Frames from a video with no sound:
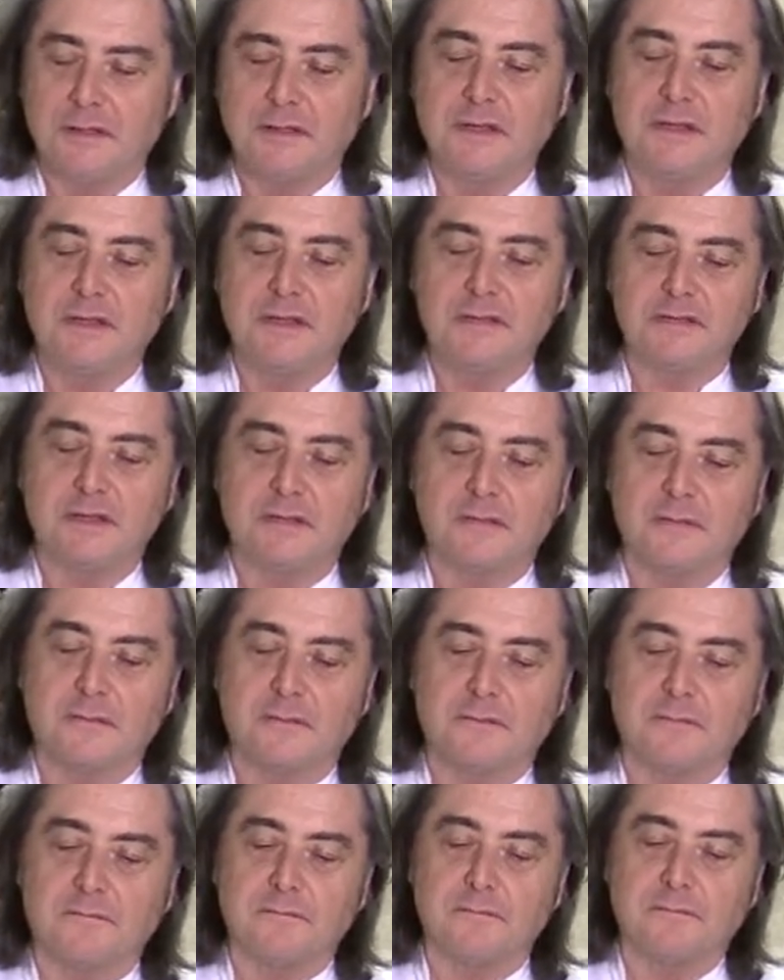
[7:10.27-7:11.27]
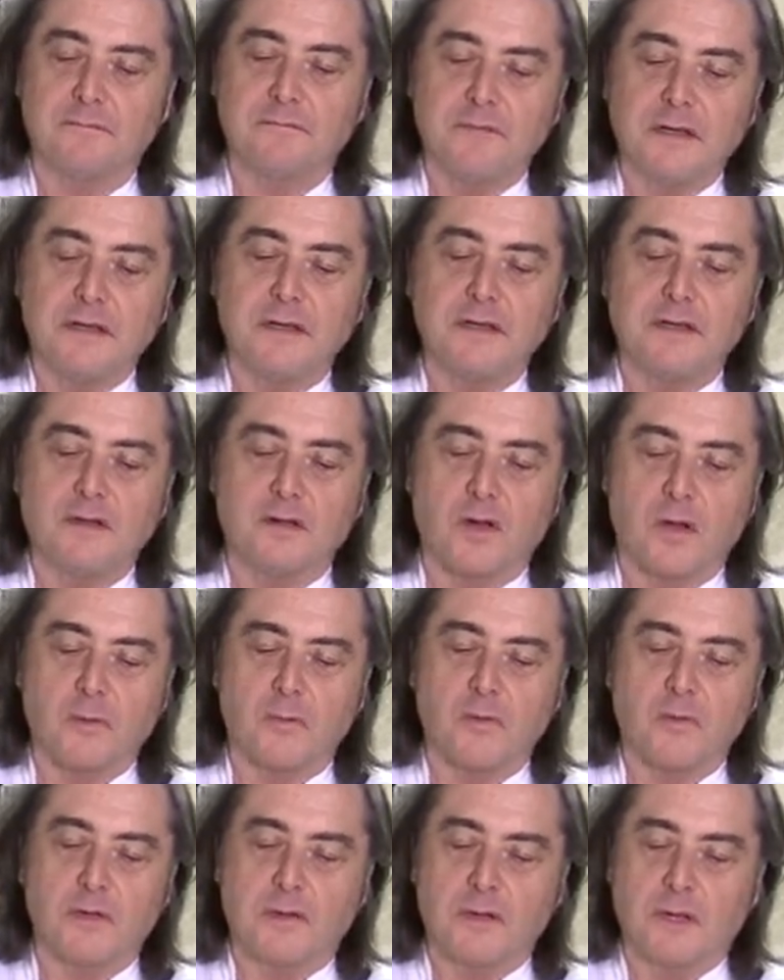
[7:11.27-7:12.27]
These are um, very
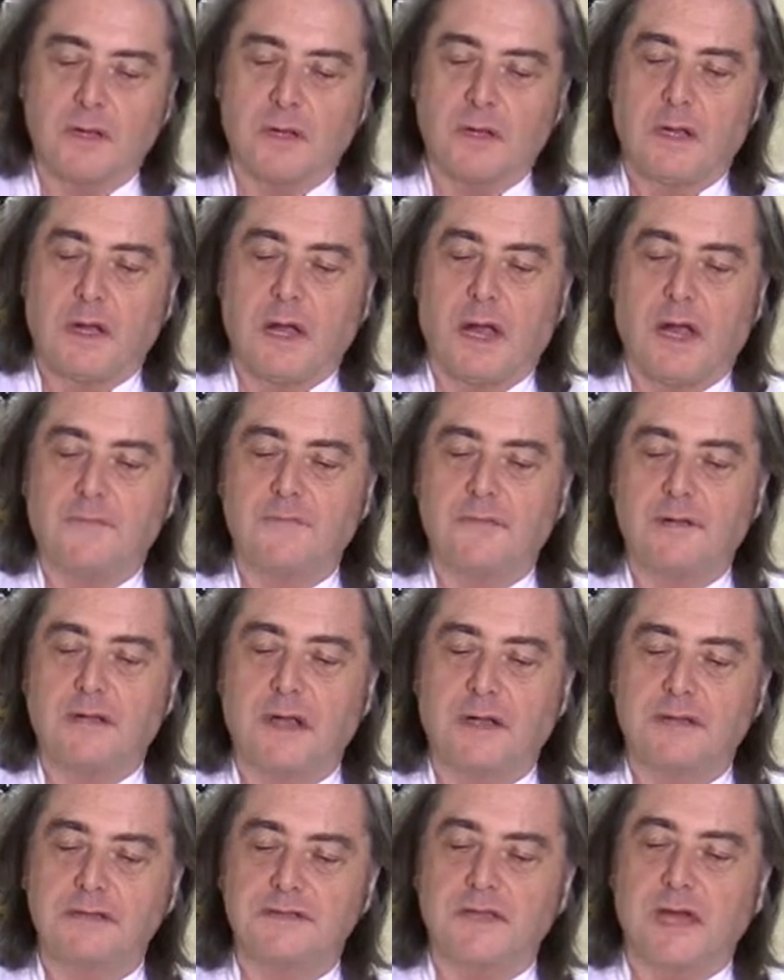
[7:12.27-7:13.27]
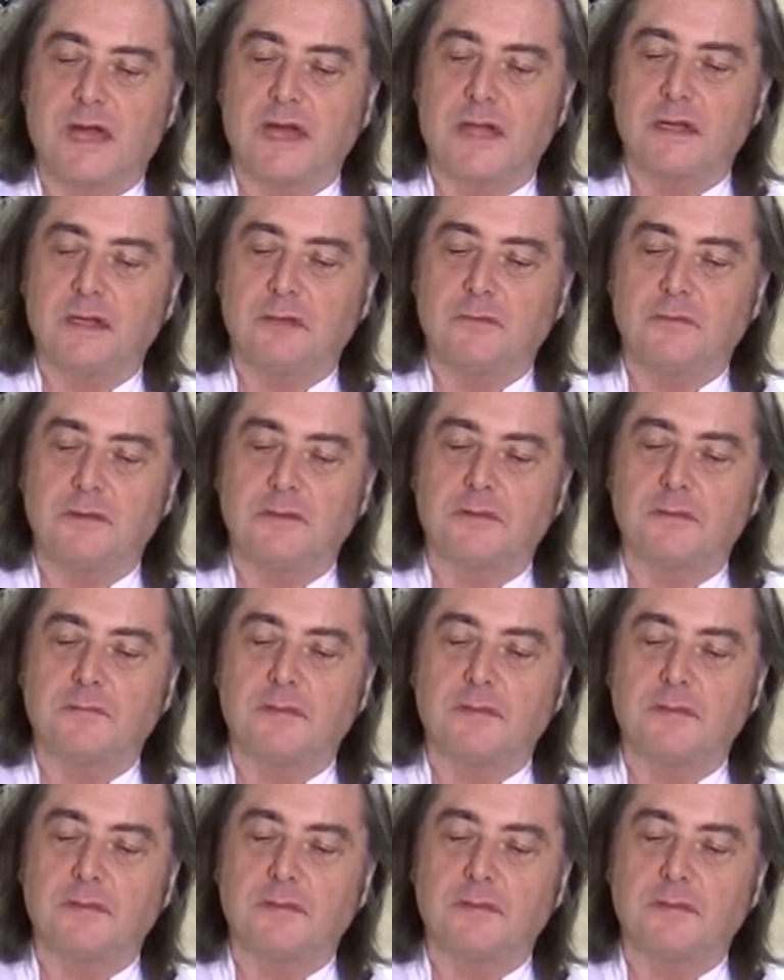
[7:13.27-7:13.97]
common African style with,